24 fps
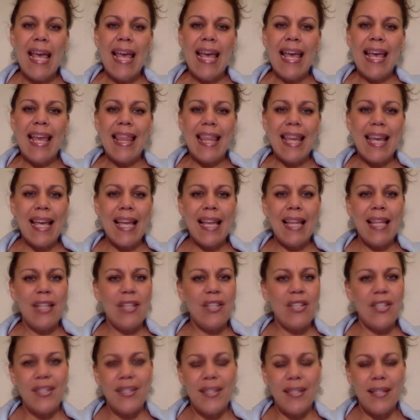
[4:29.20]
And that
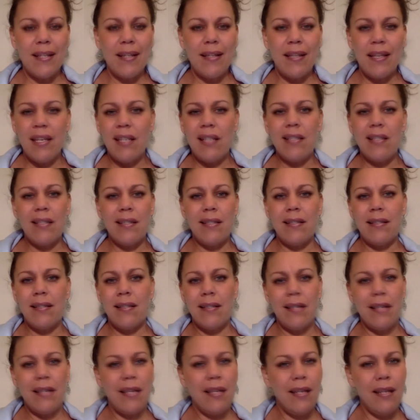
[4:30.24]
logistically
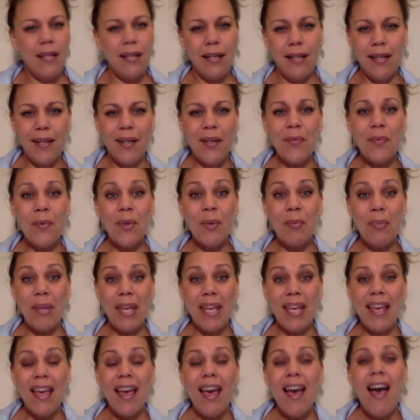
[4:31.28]
just would
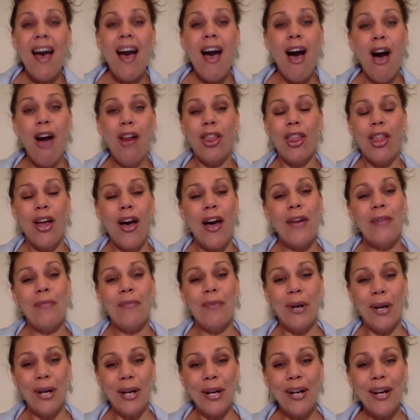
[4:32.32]
be a lot of
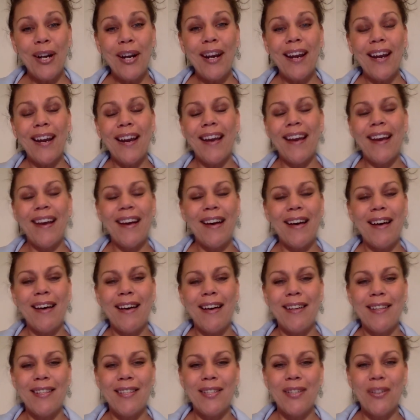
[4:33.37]
work.
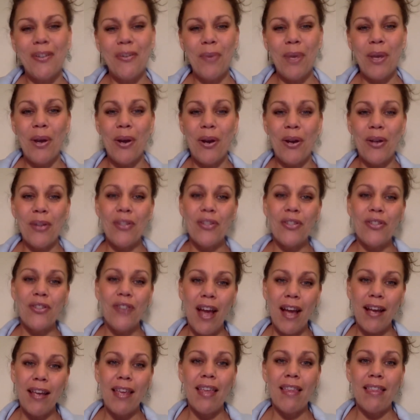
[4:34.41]
So we aren't
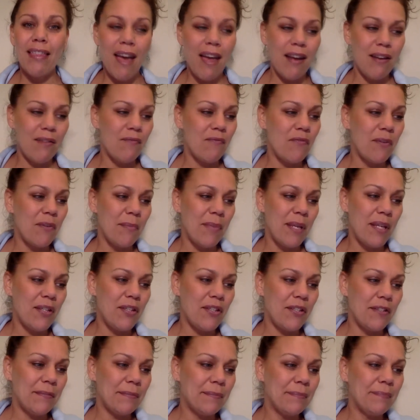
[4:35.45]
tracking that
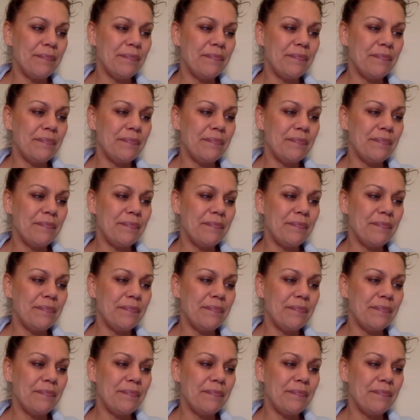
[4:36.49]
information.